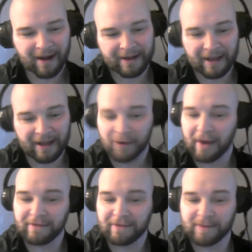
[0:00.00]

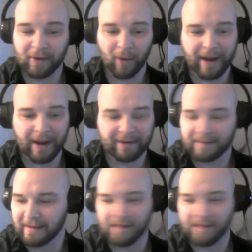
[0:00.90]
Yellowknife has been great.
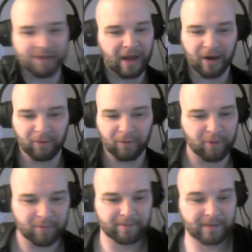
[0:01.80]
Love the locker
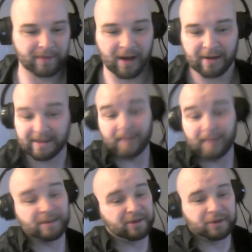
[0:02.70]
room.
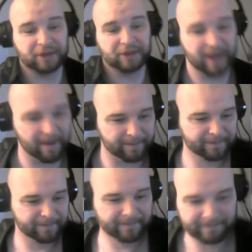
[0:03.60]
Davy's a good GM.
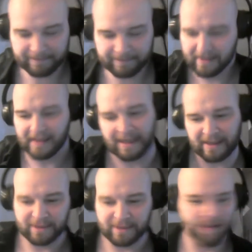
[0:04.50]

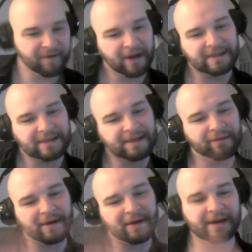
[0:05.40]
It's been a very
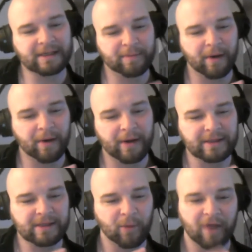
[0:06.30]
different experience
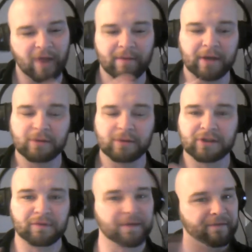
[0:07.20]
than what I've been used to
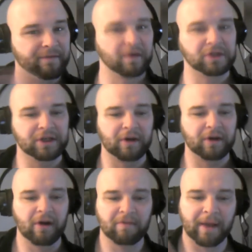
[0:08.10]
for the first year
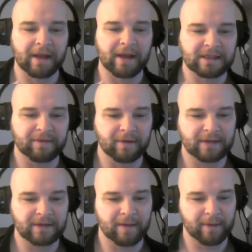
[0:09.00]
of my NSFL
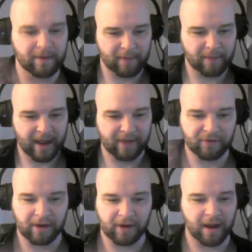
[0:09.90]
time period. My hands are
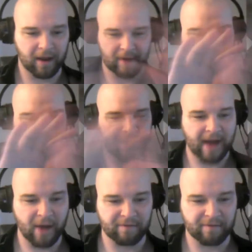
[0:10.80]
going to kind of come in and
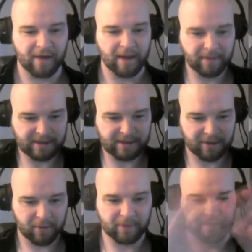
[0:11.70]
out of frame because I
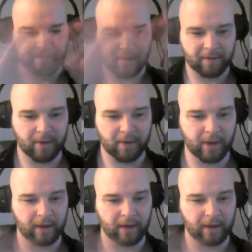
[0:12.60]
don't know what the fuck I'm doing.